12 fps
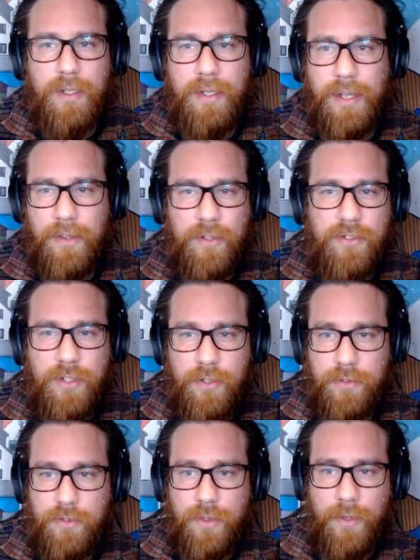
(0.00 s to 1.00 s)
Now, those
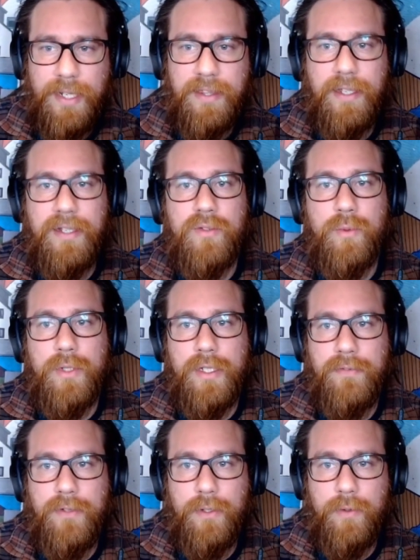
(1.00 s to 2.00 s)
3 things will
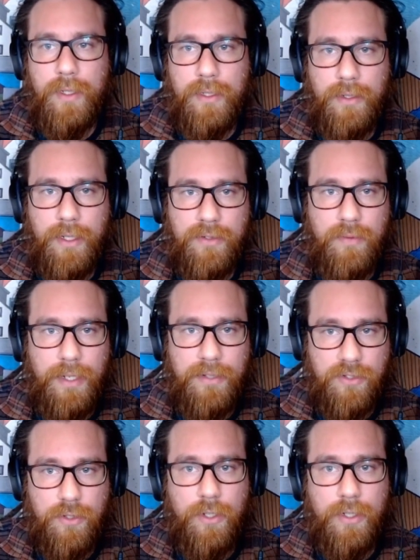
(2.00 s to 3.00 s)
give you a
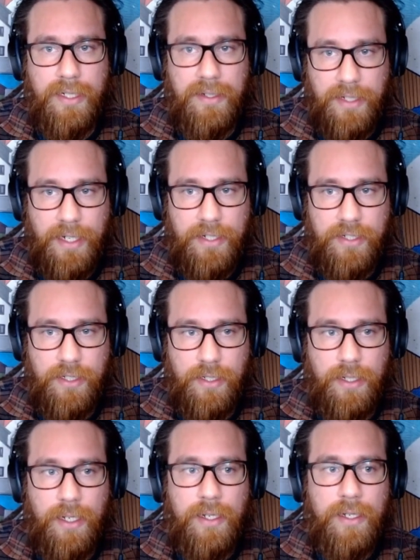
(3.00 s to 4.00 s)
strong indication